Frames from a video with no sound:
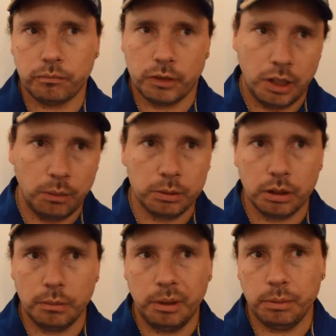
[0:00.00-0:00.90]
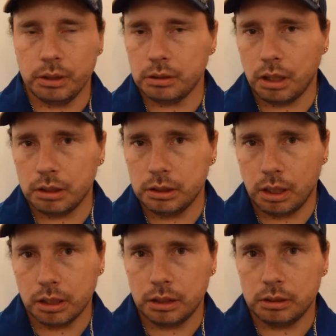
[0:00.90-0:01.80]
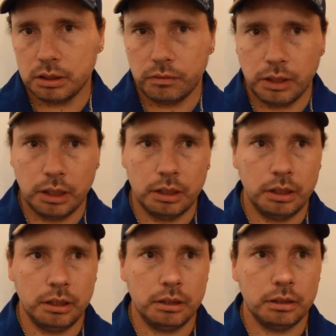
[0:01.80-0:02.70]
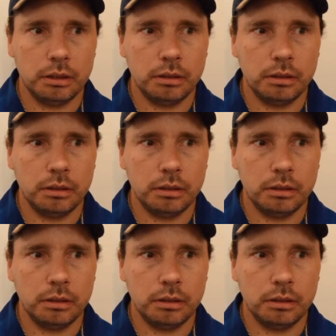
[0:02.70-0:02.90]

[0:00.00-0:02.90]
Helped a little bit because there's a lot of talking and stuff like that. And